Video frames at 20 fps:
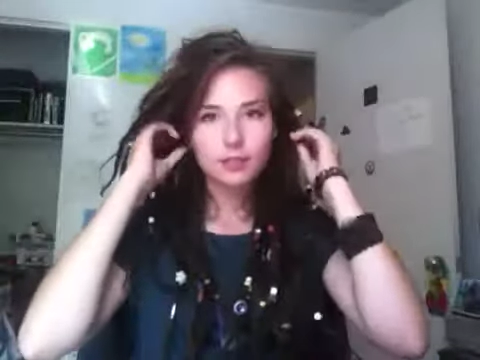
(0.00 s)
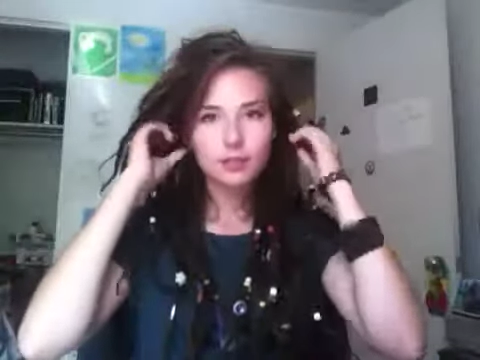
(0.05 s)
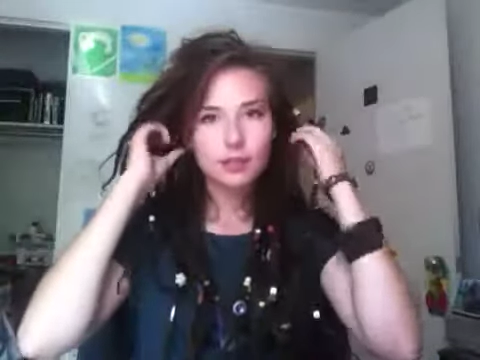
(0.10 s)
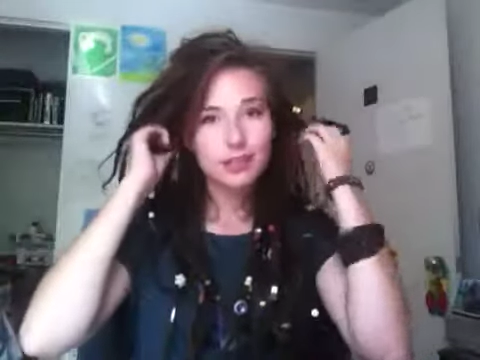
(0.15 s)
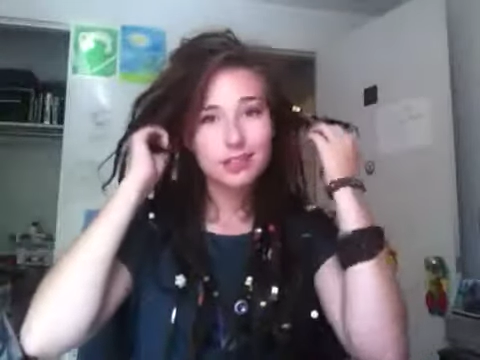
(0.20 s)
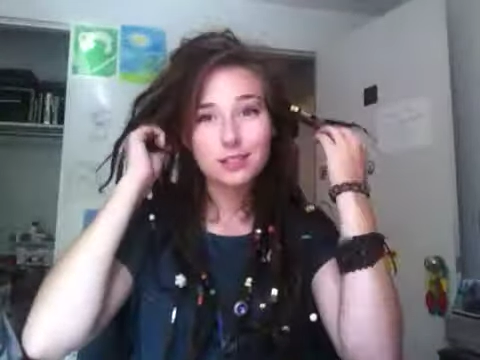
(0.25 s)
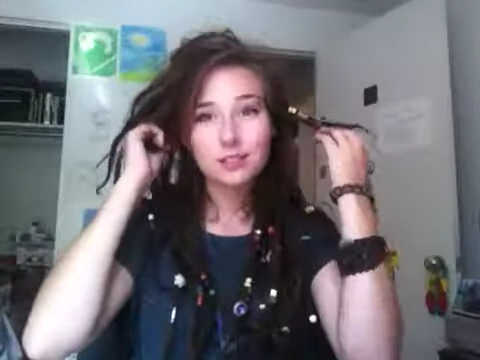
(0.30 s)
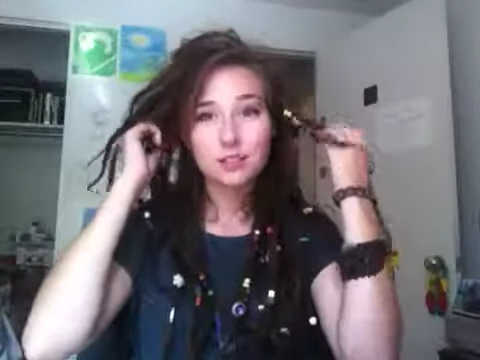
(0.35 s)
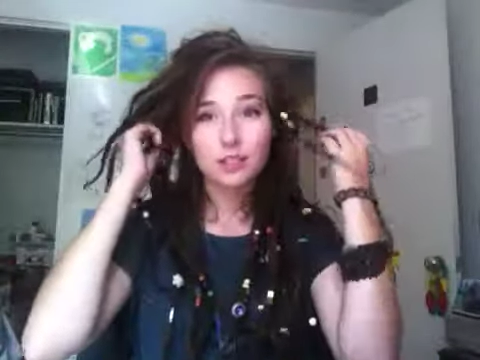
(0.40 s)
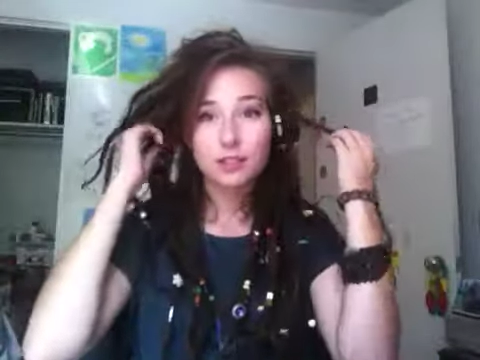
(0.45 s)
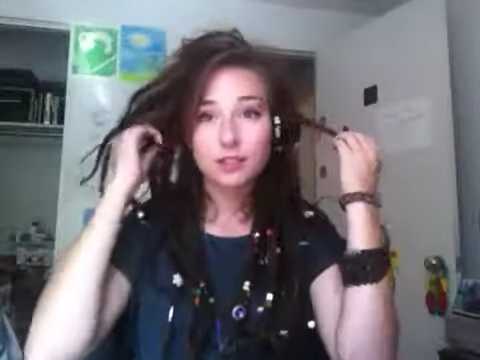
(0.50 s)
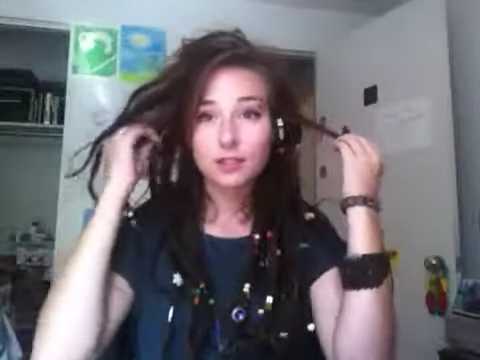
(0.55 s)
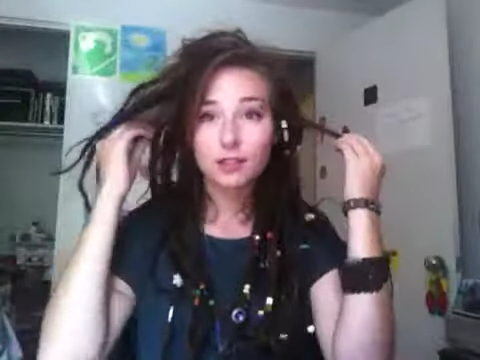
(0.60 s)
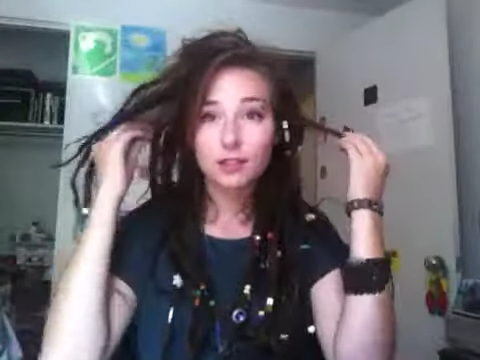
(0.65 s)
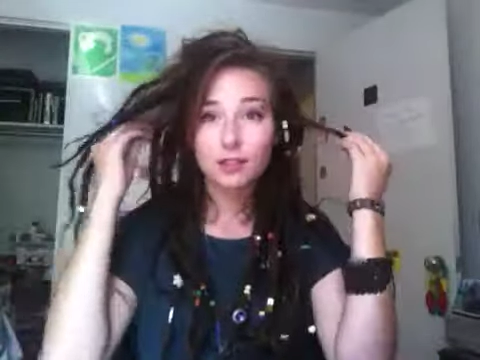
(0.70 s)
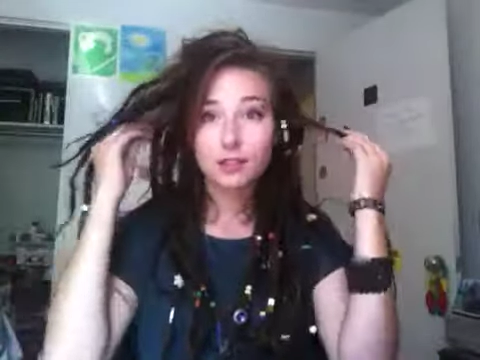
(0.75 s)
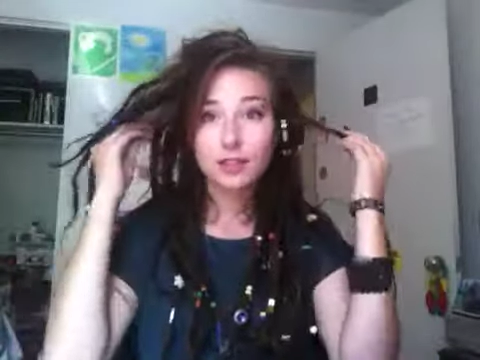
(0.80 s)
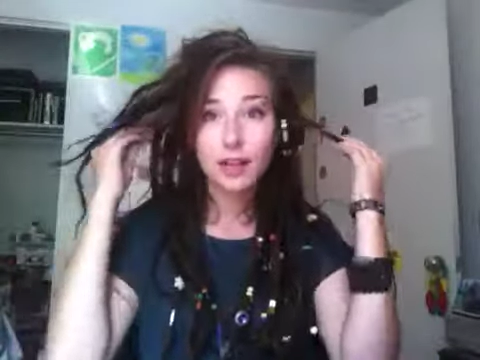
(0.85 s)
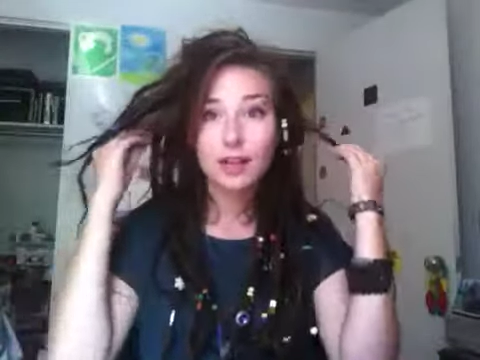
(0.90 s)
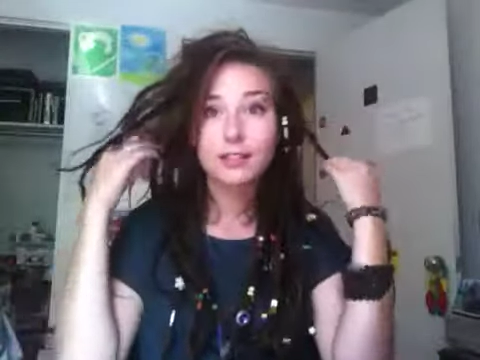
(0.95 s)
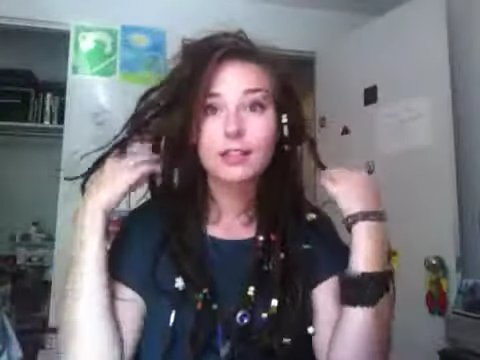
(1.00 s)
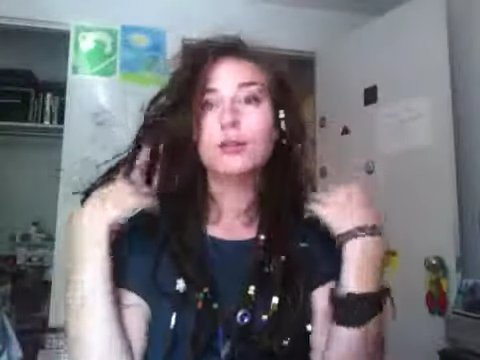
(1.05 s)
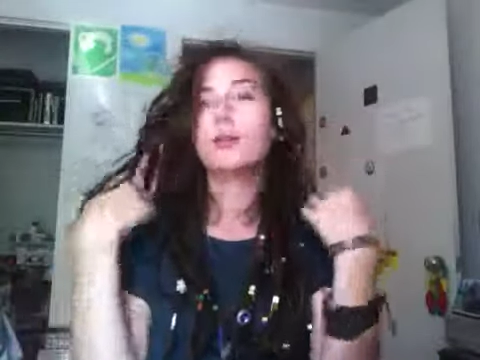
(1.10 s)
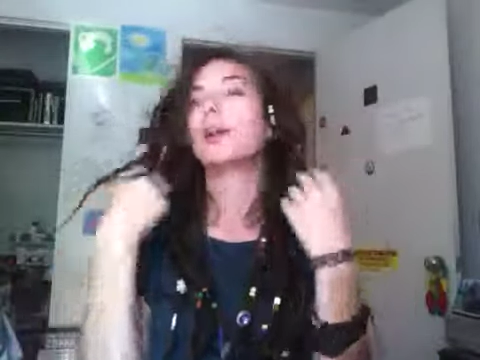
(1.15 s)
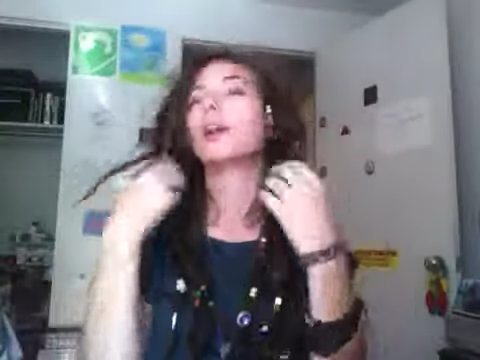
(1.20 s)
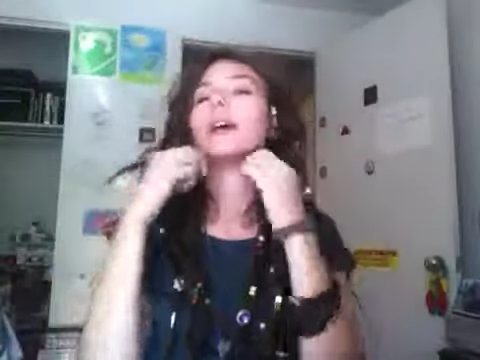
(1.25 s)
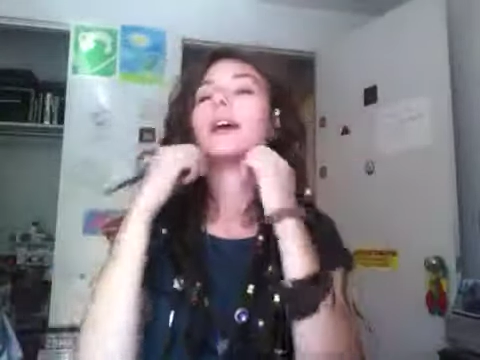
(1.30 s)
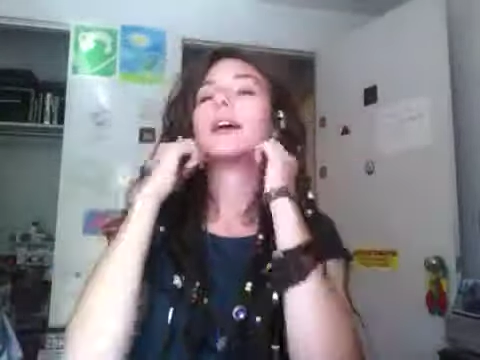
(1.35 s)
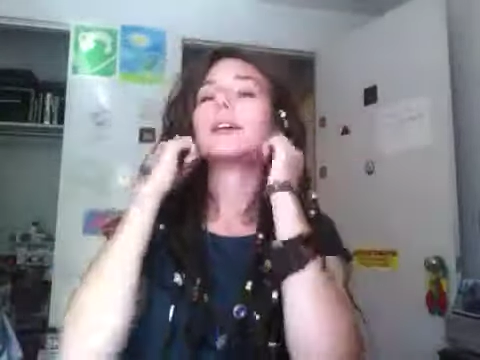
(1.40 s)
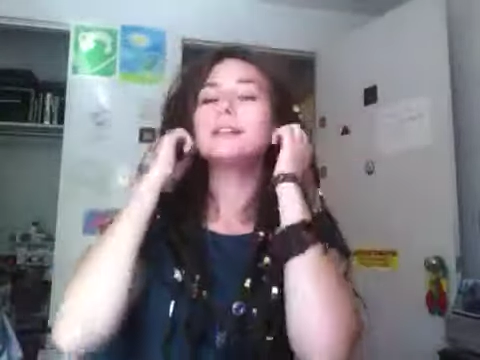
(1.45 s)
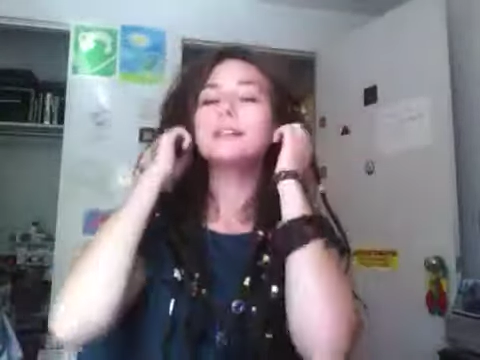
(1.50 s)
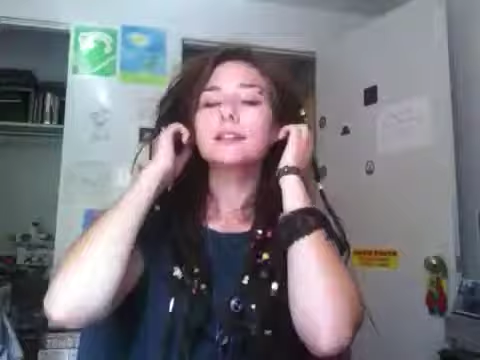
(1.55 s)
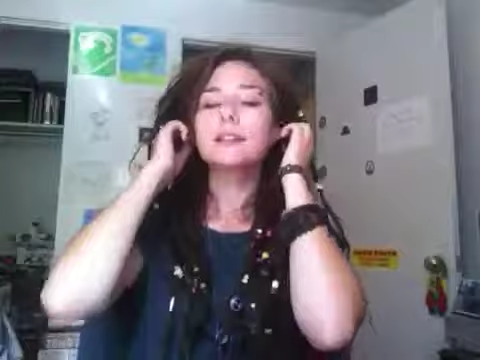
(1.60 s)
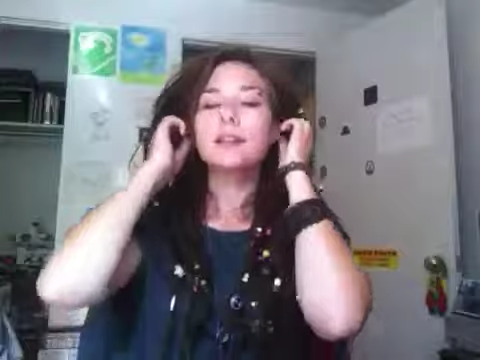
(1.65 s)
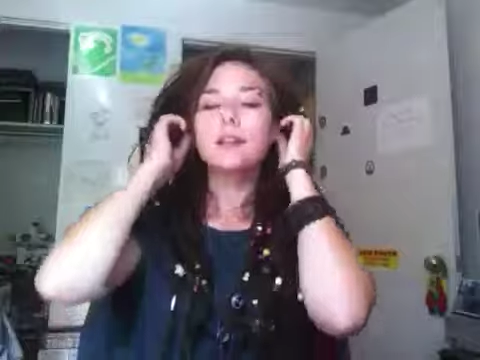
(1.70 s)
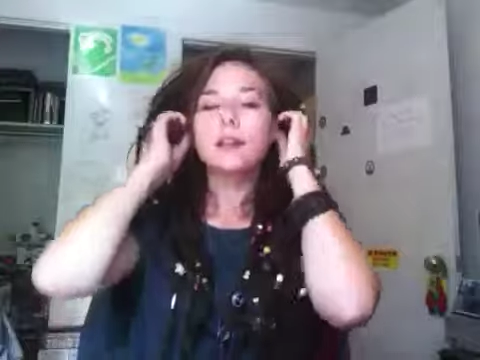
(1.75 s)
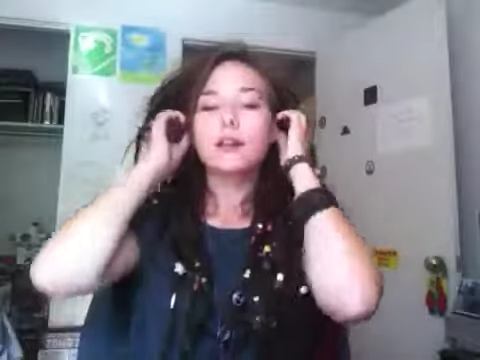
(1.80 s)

this is just a little side note I guess,